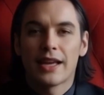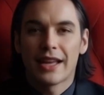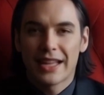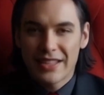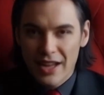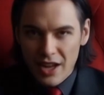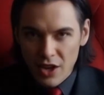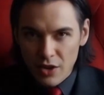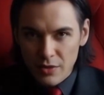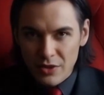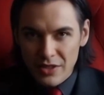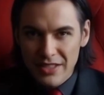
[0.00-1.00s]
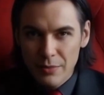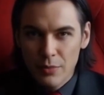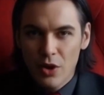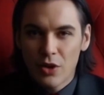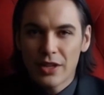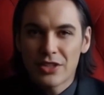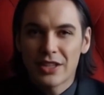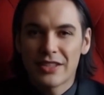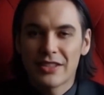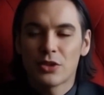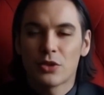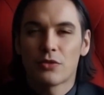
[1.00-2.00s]
is a Harvard
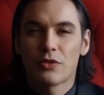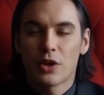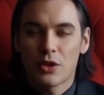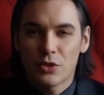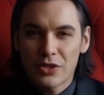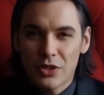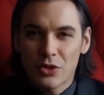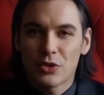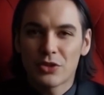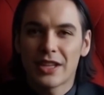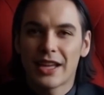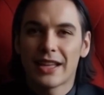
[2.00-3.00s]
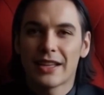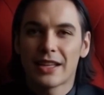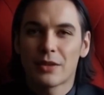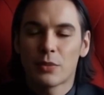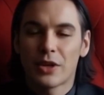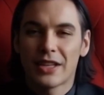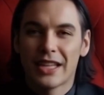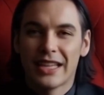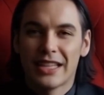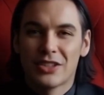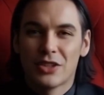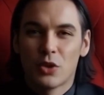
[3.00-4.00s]
symbologist who follows clues hidden in
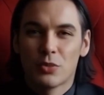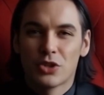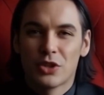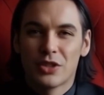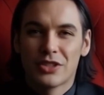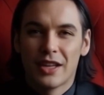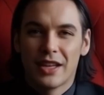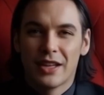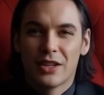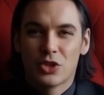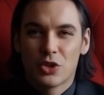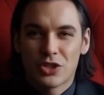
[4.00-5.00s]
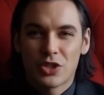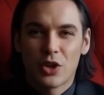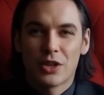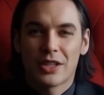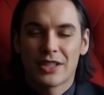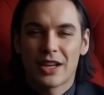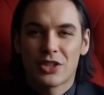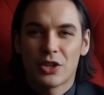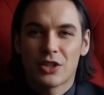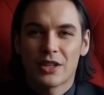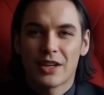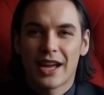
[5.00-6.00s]
Bernini sculptures, church
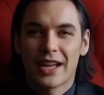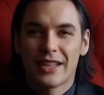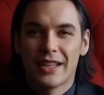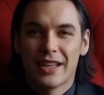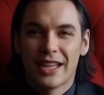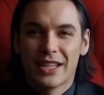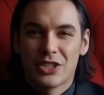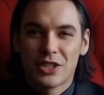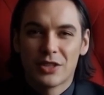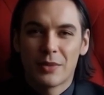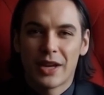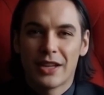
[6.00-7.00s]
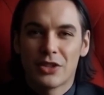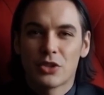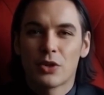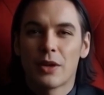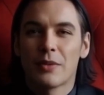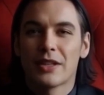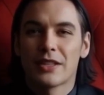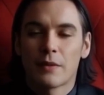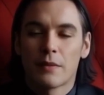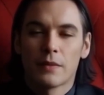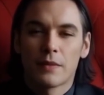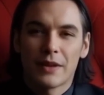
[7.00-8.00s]
architecture, and ancient manuscripts.
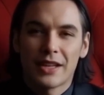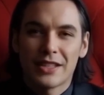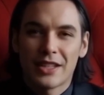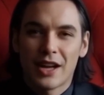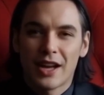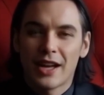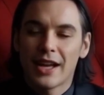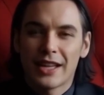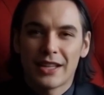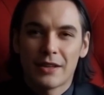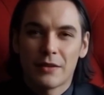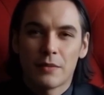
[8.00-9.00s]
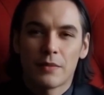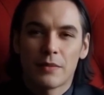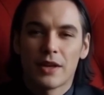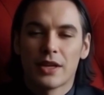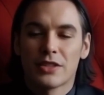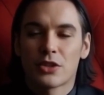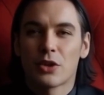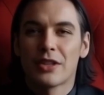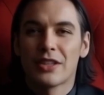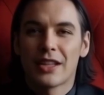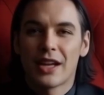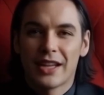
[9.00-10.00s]
His guide? A CERN
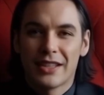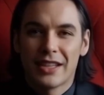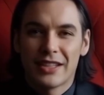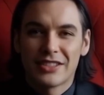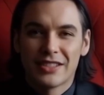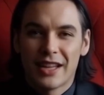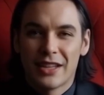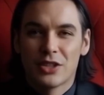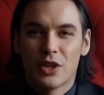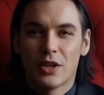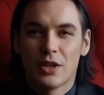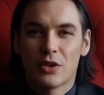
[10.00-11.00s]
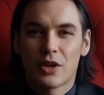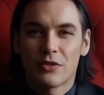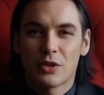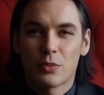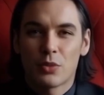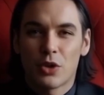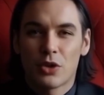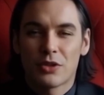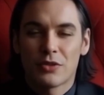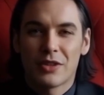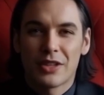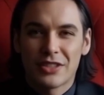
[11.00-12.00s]
scientist and daughter of the murdered
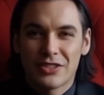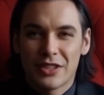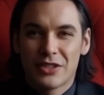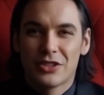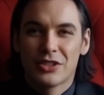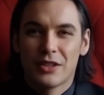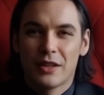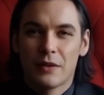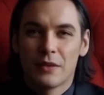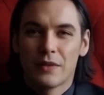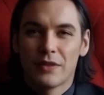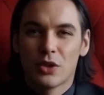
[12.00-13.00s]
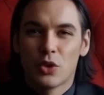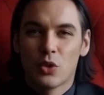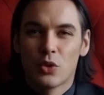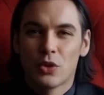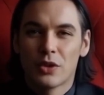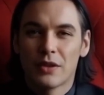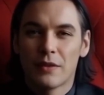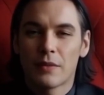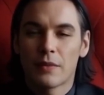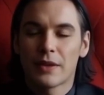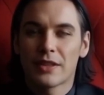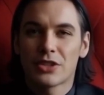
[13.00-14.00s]
physicist. The goal?
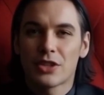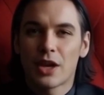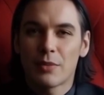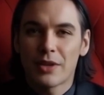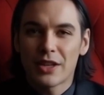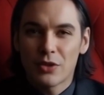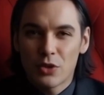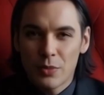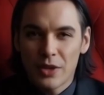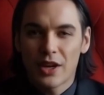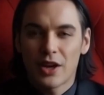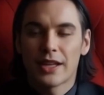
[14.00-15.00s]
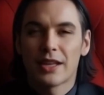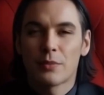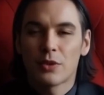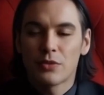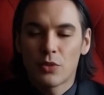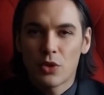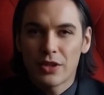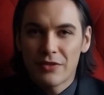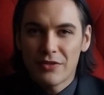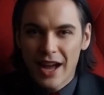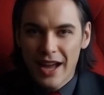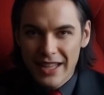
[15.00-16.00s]
Stop the Illuminati before the
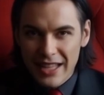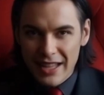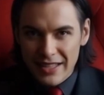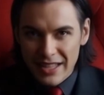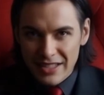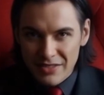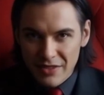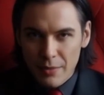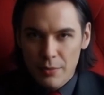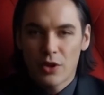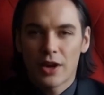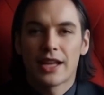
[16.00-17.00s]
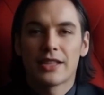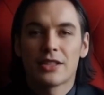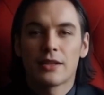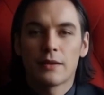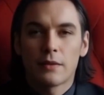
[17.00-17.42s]
Vatican is vaporized.